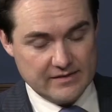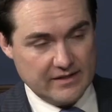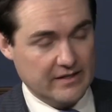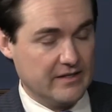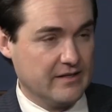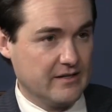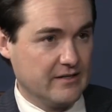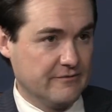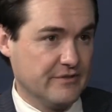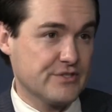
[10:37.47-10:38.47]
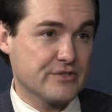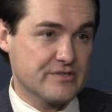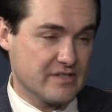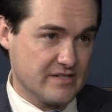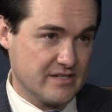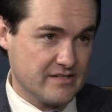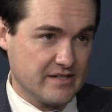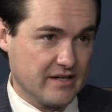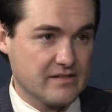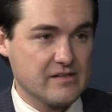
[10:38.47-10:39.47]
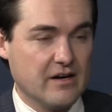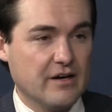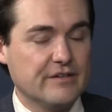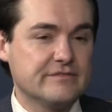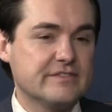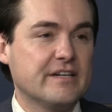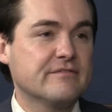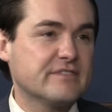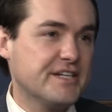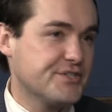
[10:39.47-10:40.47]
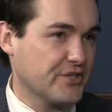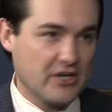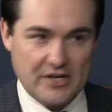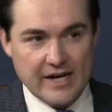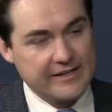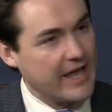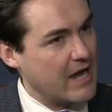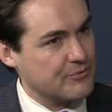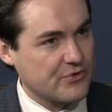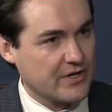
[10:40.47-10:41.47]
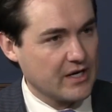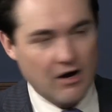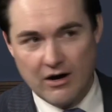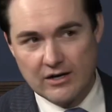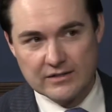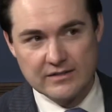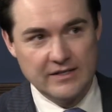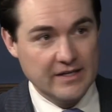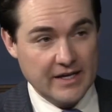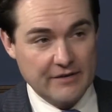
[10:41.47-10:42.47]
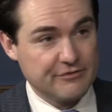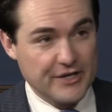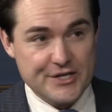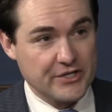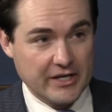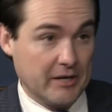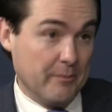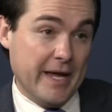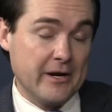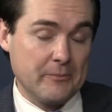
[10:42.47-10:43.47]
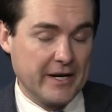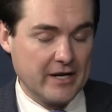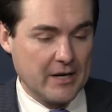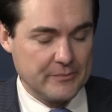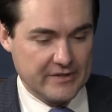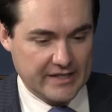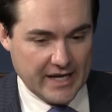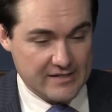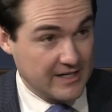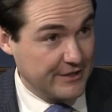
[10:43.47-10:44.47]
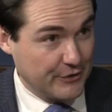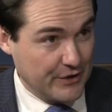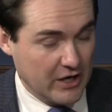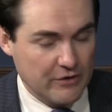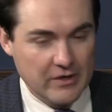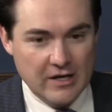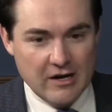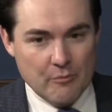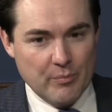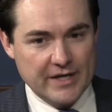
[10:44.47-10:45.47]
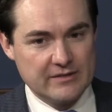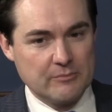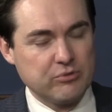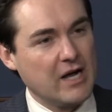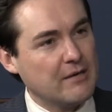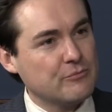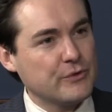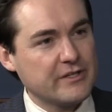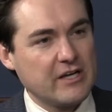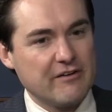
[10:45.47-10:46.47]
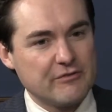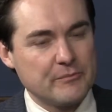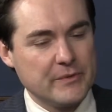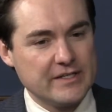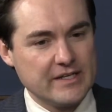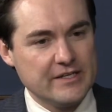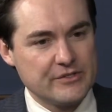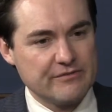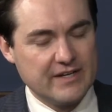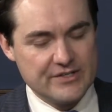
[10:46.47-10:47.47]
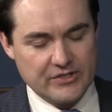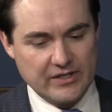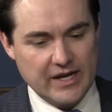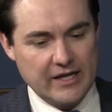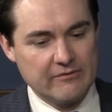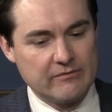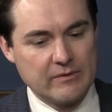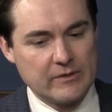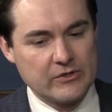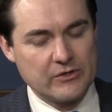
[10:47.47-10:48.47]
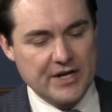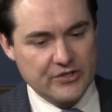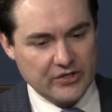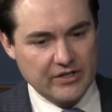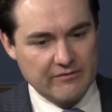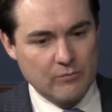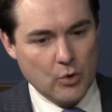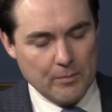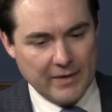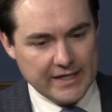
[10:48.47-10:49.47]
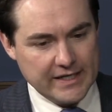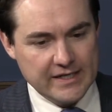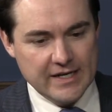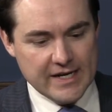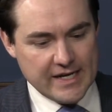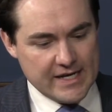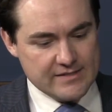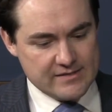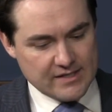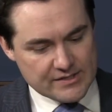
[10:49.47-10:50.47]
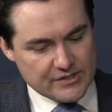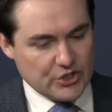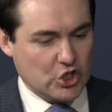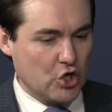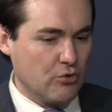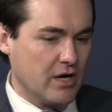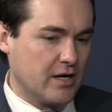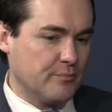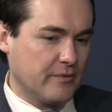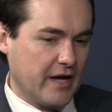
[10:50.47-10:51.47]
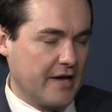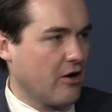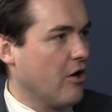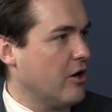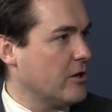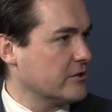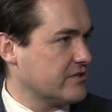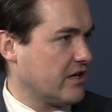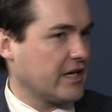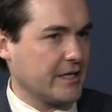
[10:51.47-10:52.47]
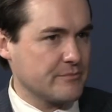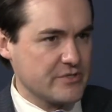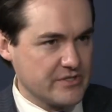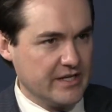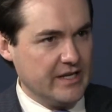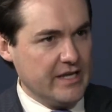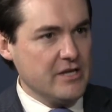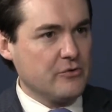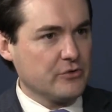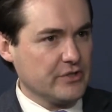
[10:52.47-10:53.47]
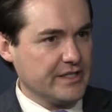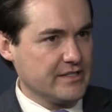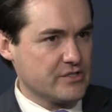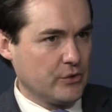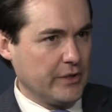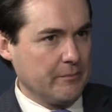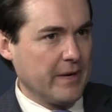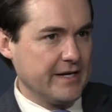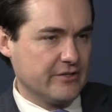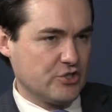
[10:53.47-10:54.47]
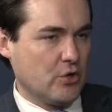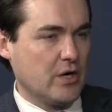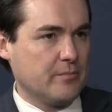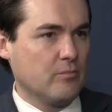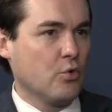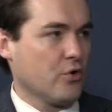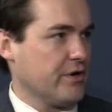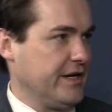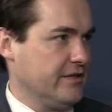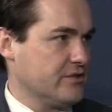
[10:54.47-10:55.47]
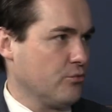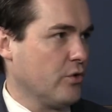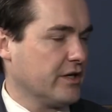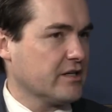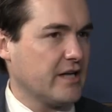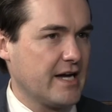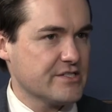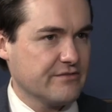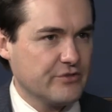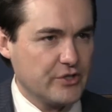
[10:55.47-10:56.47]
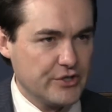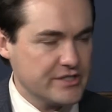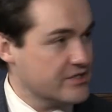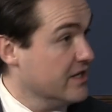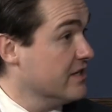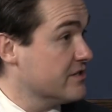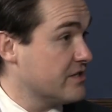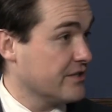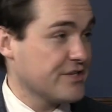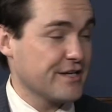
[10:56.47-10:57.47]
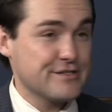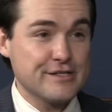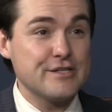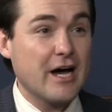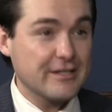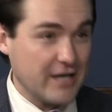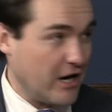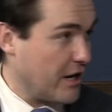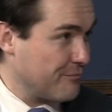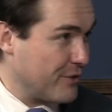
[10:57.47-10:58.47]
the official statistics of inflation are not capturing all inflation. It may or may not be the case, I don't know. But the problem with government intervention and creation of more money is it doesn't show up at all times equally. And so it might show up more into one class of goods, such as the dot-com